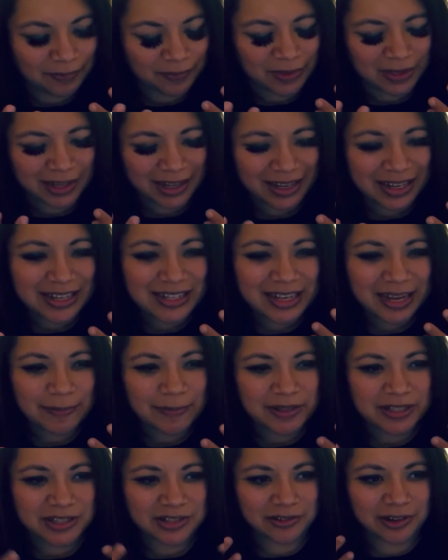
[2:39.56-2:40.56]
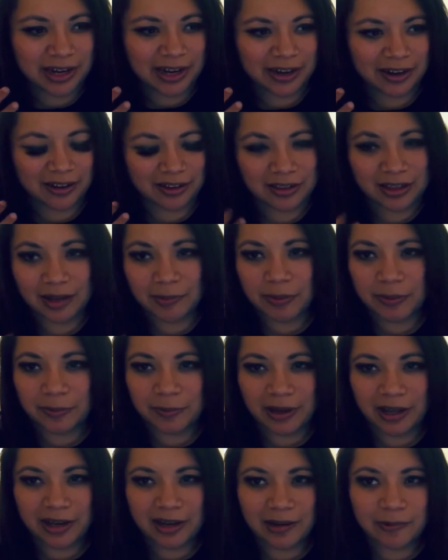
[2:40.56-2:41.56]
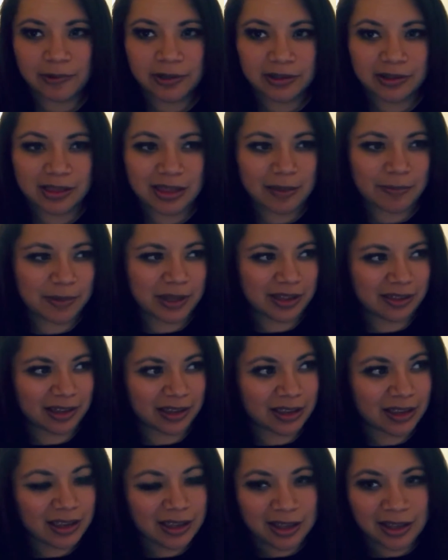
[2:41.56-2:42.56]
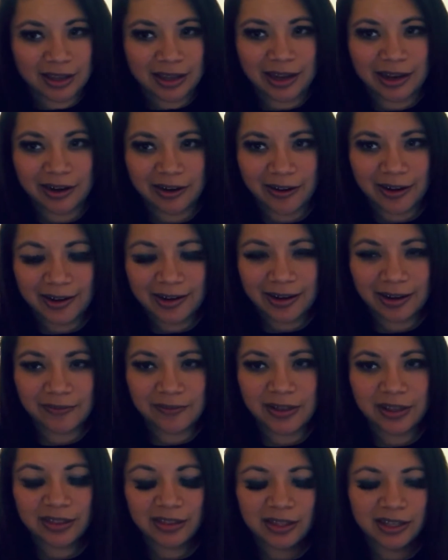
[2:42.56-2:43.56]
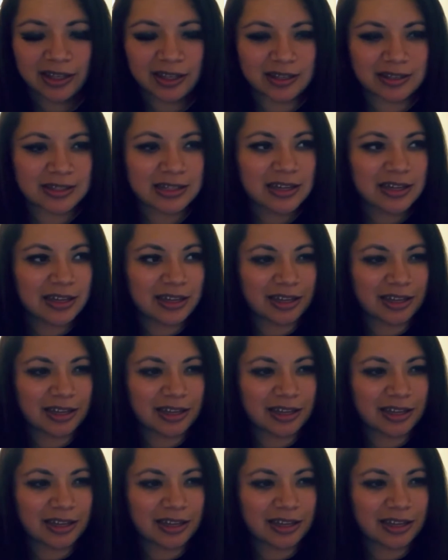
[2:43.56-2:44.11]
any type of strain on the upper body, whether that be like carrying heavy things,